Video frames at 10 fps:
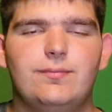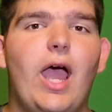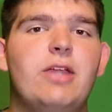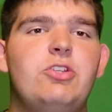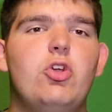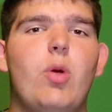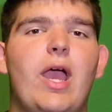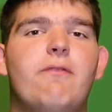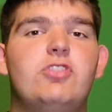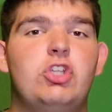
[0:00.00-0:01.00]
I do
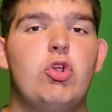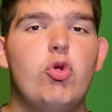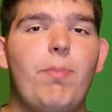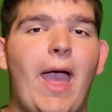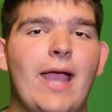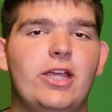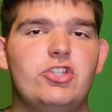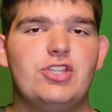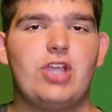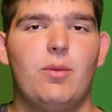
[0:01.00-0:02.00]
have 2
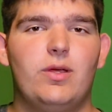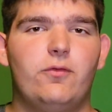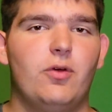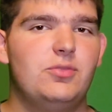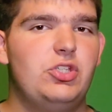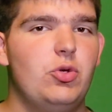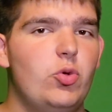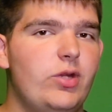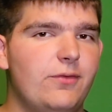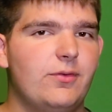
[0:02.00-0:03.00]
packages coming from
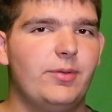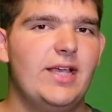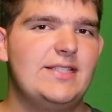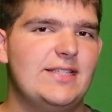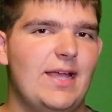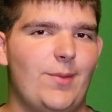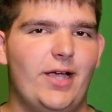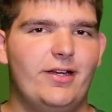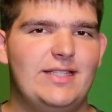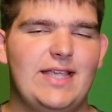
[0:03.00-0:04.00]
2 different places that I'm
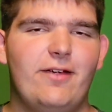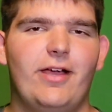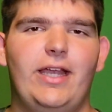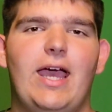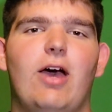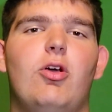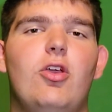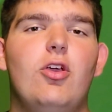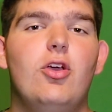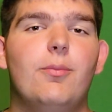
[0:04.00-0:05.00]
not going to say right now,
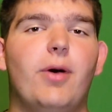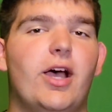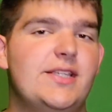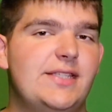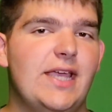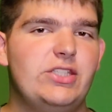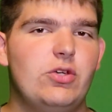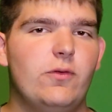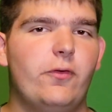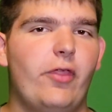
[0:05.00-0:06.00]
but stay
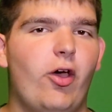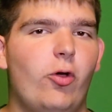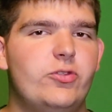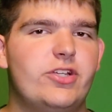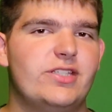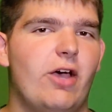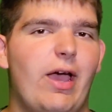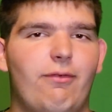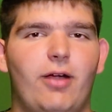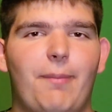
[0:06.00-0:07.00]
tuned for those because I'll
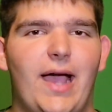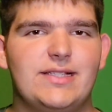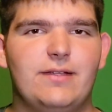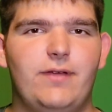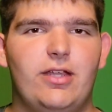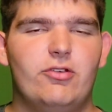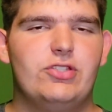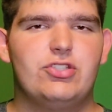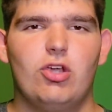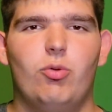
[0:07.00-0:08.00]
have unboxing videos
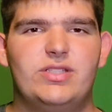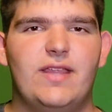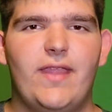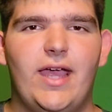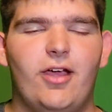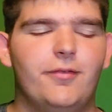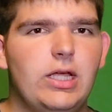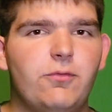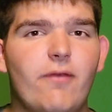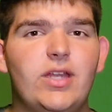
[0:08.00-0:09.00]
to show what's in there.
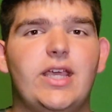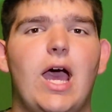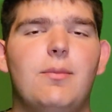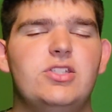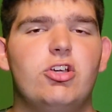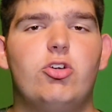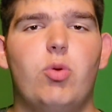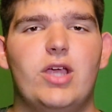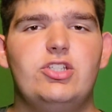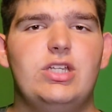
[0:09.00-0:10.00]
If you have any comments or
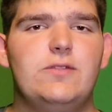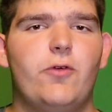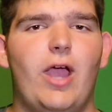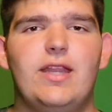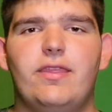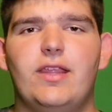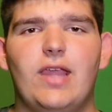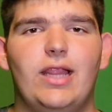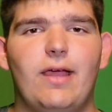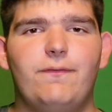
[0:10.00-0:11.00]
questions for anything
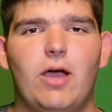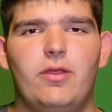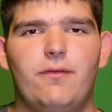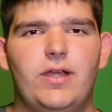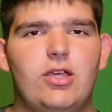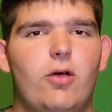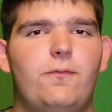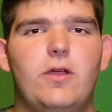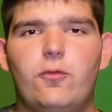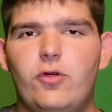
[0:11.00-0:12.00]
that I left out in the video,
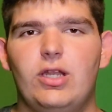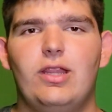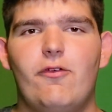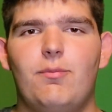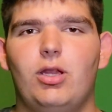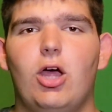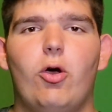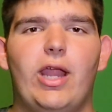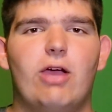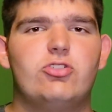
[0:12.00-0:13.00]
feel free to leave them
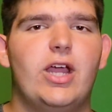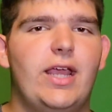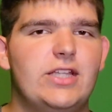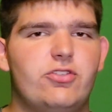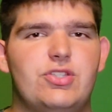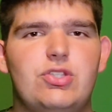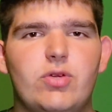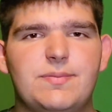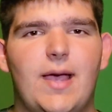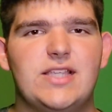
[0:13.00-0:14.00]
below and I'll try to answer as
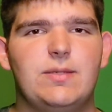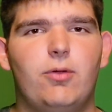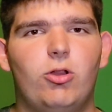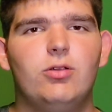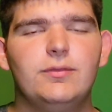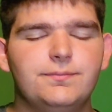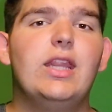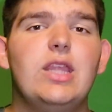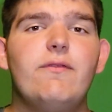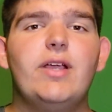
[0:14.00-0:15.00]
soon as possible.
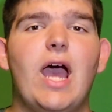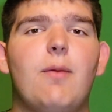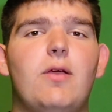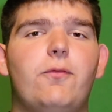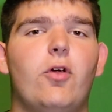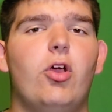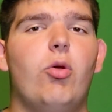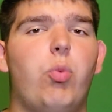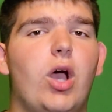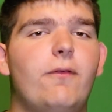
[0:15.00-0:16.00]
And leave a comment
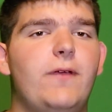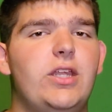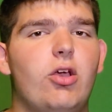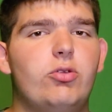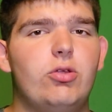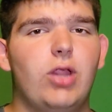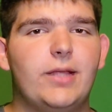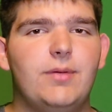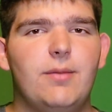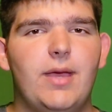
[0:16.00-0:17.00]
for what video you'd
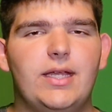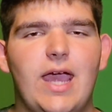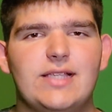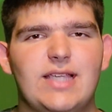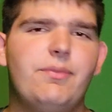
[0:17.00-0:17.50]
like me to make next.